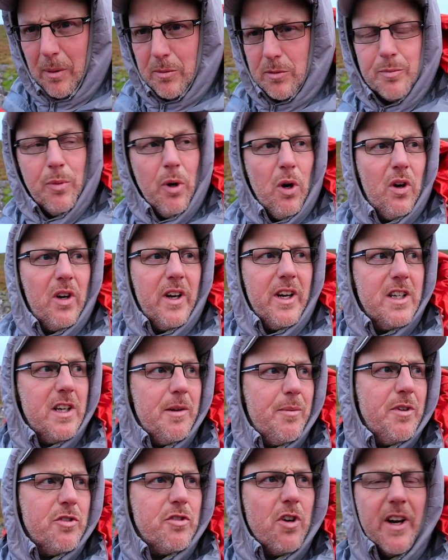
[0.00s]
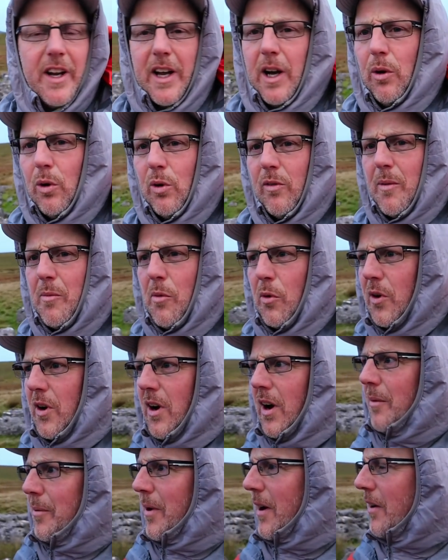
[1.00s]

mum's poorly and they've been trying to get hold of him all night